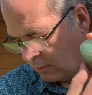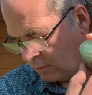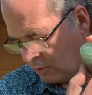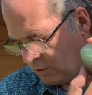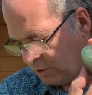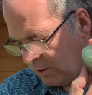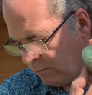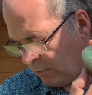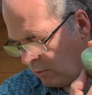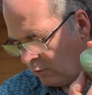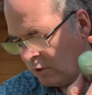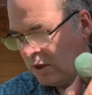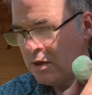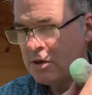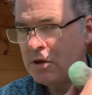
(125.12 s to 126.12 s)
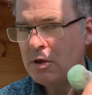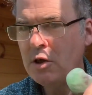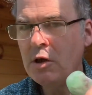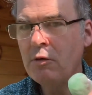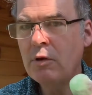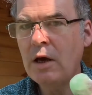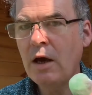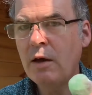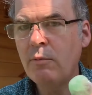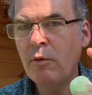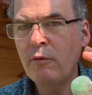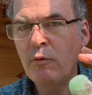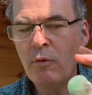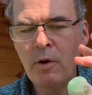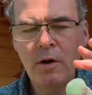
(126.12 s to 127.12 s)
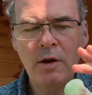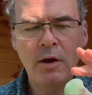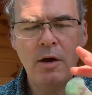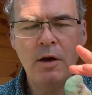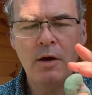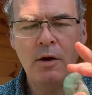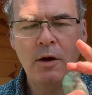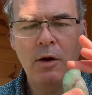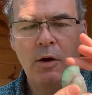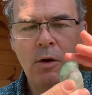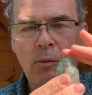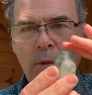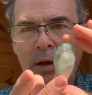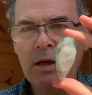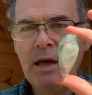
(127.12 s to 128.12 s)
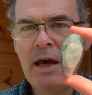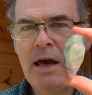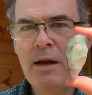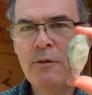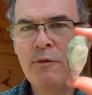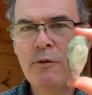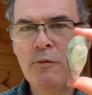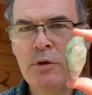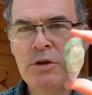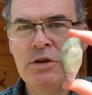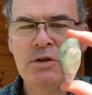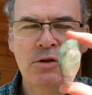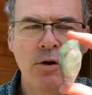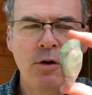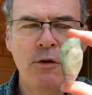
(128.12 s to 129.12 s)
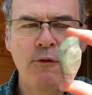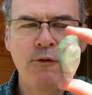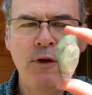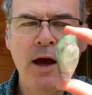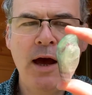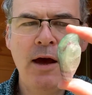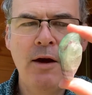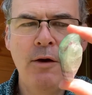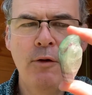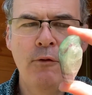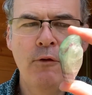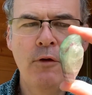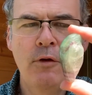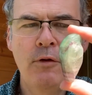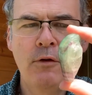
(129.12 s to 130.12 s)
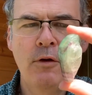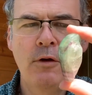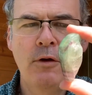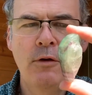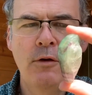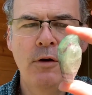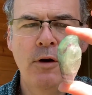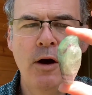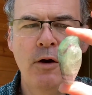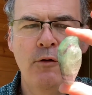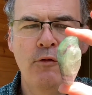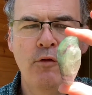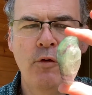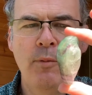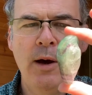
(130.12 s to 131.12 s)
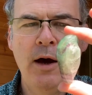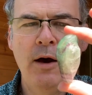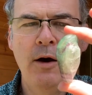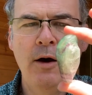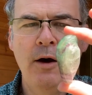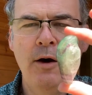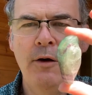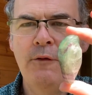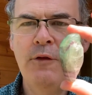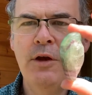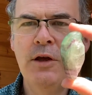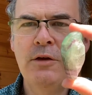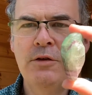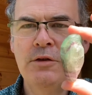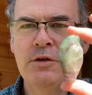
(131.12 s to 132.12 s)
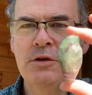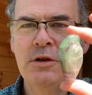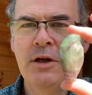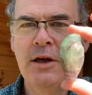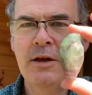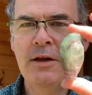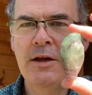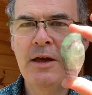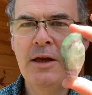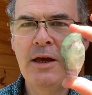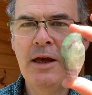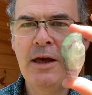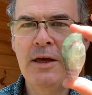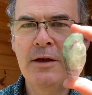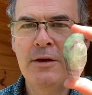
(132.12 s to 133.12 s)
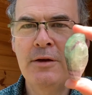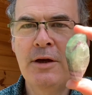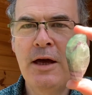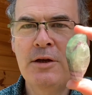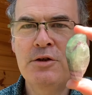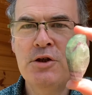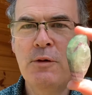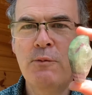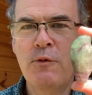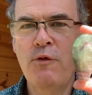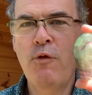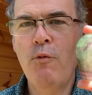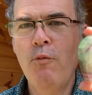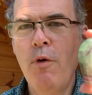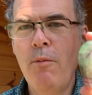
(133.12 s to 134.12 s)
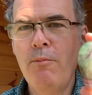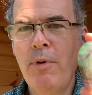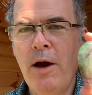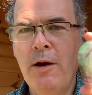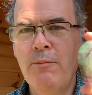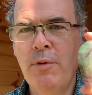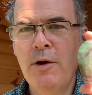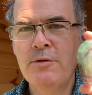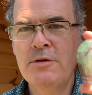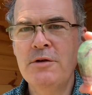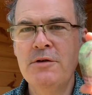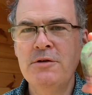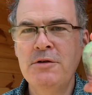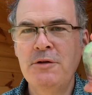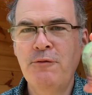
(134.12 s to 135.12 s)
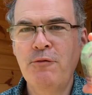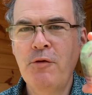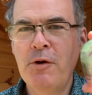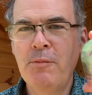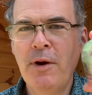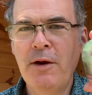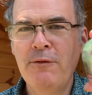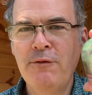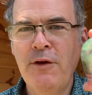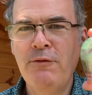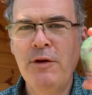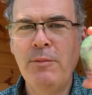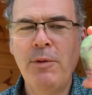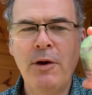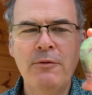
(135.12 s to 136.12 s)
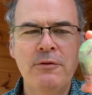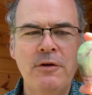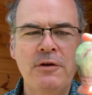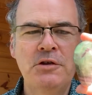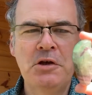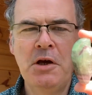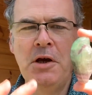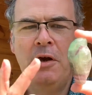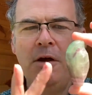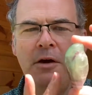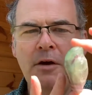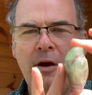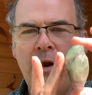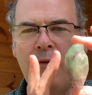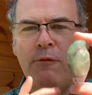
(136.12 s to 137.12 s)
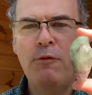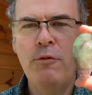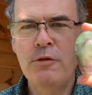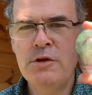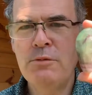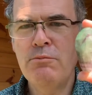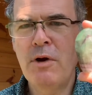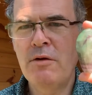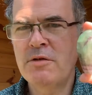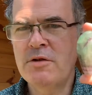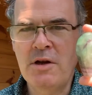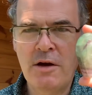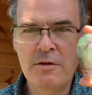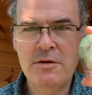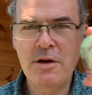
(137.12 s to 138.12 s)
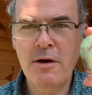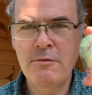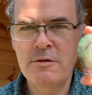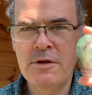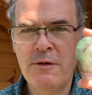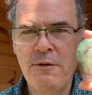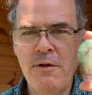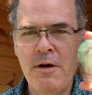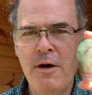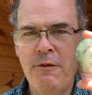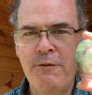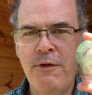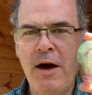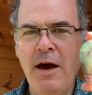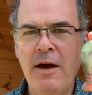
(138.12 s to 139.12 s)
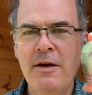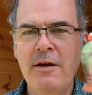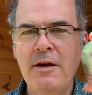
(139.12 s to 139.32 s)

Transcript: Shipping on these in the UK, by the way, when you get anything which is kind of fat over about £1/2 inch, it jumps from £1 postage to £3.50 postage. And unfortunately, most our stones are fat.